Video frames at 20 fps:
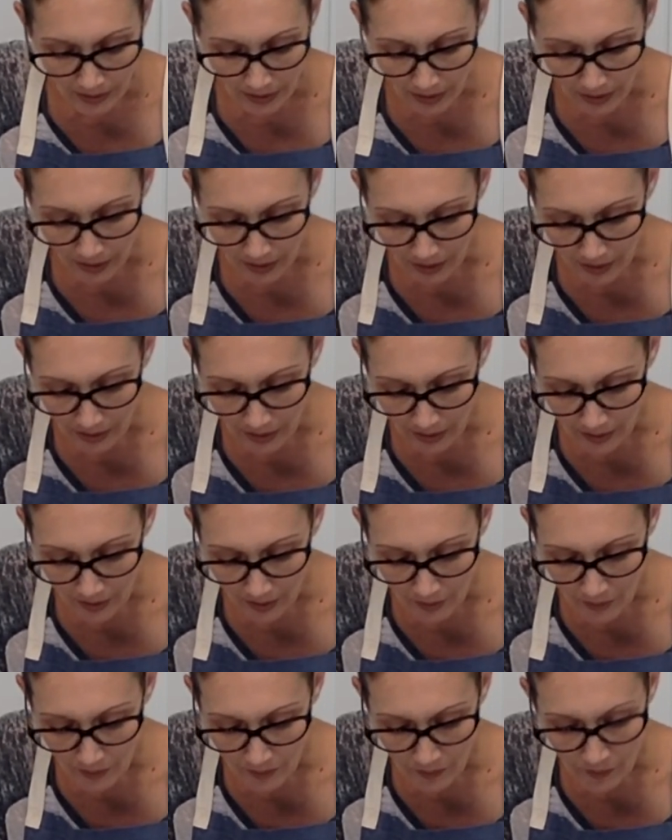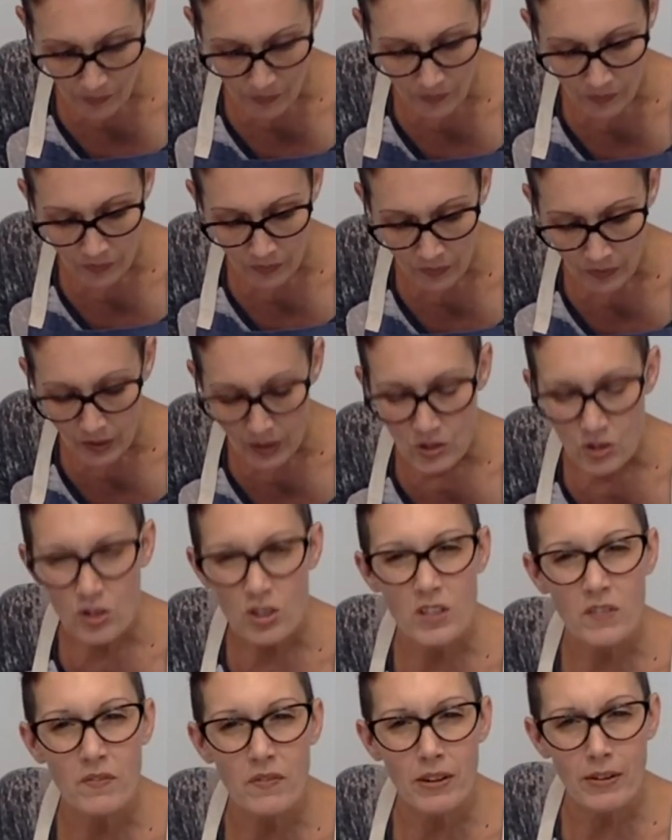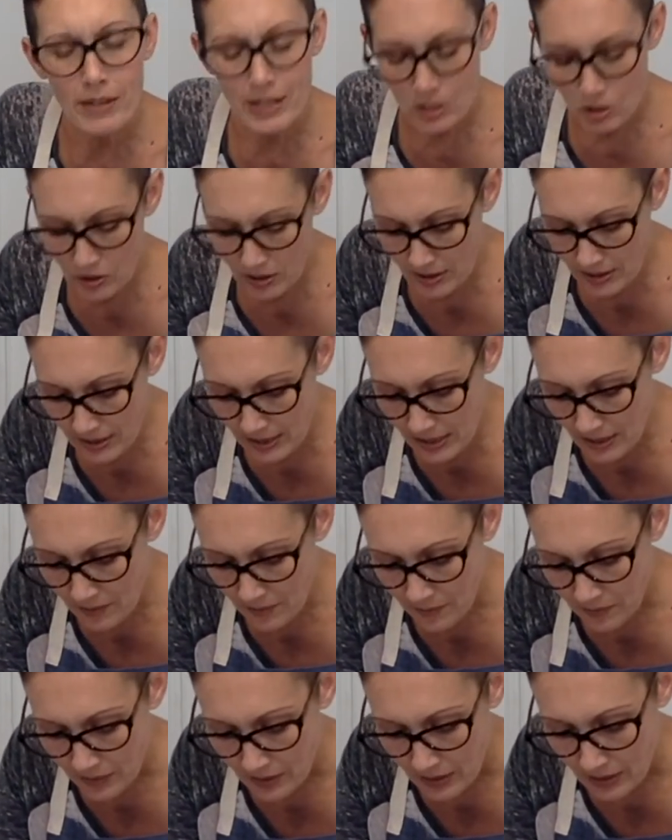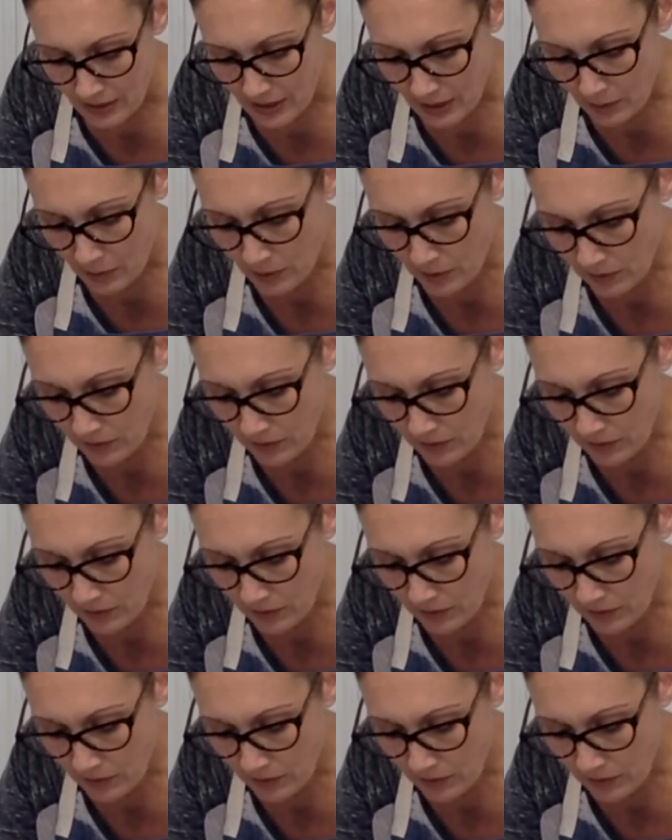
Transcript: Okay. So just very gently dip your